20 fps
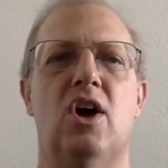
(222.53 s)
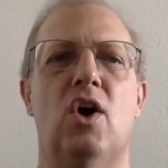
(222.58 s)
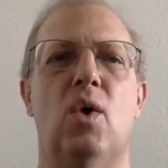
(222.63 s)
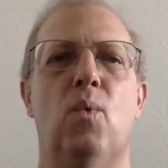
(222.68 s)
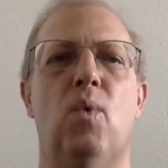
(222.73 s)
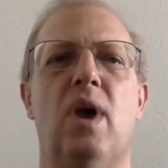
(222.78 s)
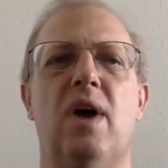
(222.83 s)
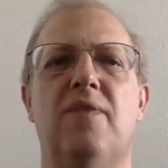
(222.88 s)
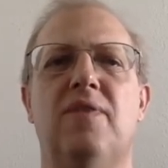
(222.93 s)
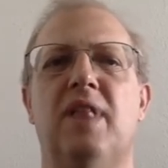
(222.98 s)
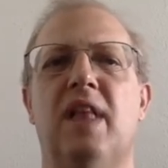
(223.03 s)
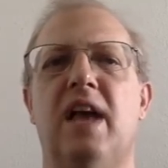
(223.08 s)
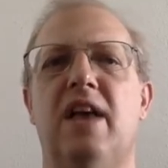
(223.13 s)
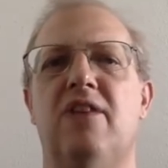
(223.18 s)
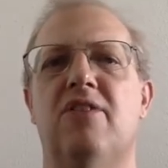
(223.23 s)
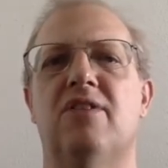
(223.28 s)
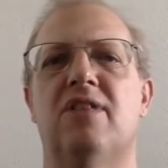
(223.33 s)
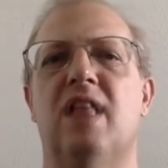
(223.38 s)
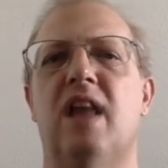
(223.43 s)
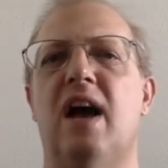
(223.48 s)
We have laid
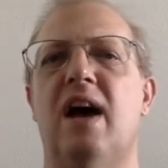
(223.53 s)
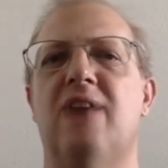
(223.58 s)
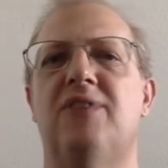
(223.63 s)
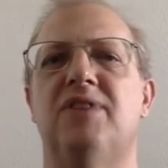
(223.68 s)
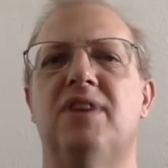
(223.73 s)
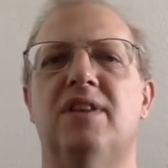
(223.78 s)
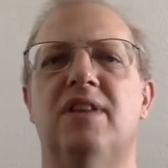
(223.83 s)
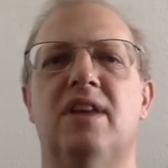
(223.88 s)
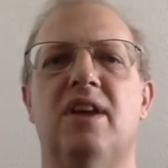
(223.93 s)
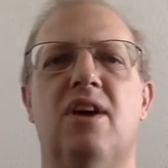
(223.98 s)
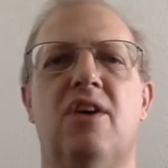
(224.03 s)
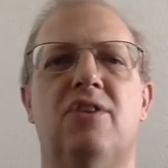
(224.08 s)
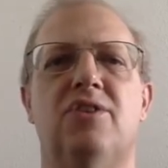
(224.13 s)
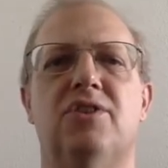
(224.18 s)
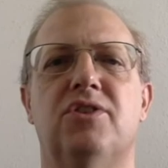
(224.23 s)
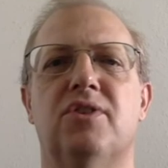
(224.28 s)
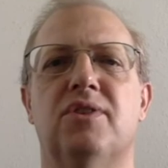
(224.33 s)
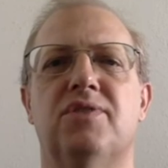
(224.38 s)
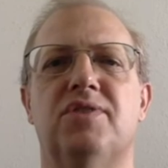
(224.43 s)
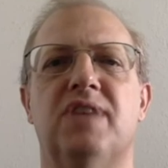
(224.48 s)
our lives on the
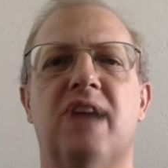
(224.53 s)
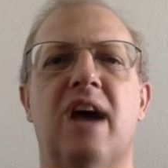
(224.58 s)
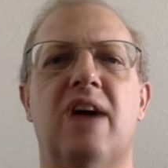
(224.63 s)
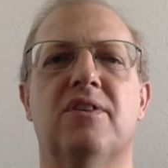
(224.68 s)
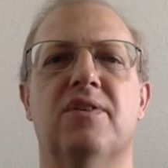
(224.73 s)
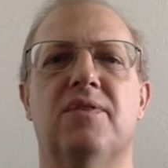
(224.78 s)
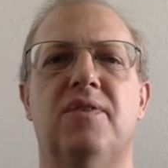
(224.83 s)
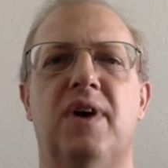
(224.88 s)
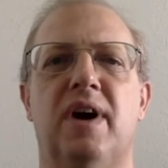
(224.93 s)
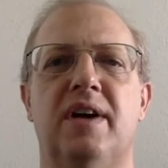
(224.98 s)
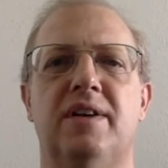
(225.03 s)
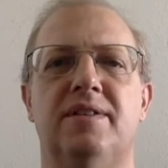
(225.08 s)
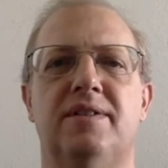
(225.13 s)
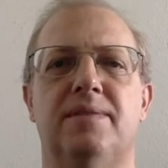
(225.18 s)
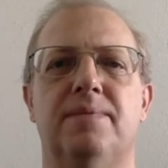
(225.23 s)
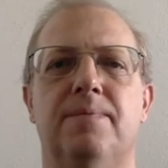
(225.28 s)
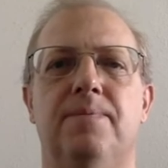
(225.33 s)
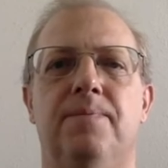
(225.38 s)
altar of sacrifice